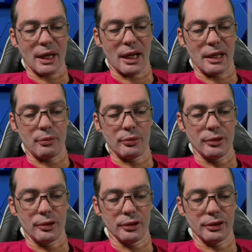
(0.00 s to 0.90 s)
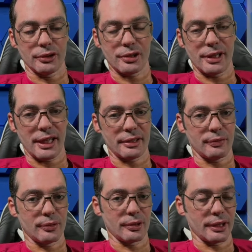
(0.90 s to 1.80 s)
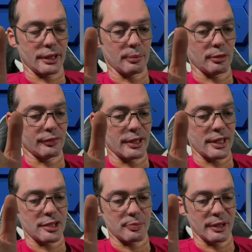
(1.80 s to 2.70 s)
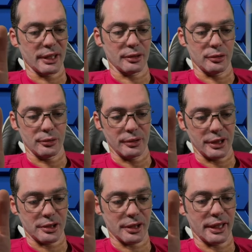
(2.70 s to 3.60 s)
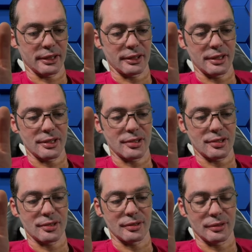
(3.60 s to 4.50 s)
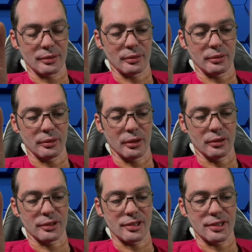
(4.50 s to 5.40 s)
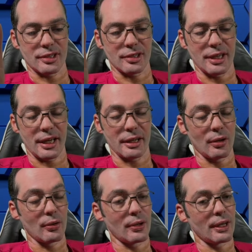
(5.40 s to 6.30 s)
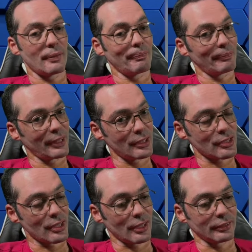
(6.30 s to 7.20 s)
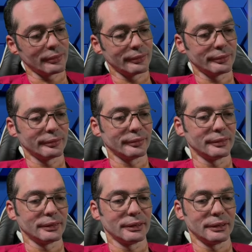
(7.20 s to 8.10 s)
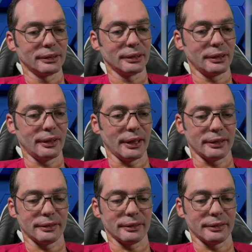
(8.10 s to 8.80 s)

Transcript: I will hold on to that for a couple of days, but I do need to get this on the 6th day or it's gone. All right.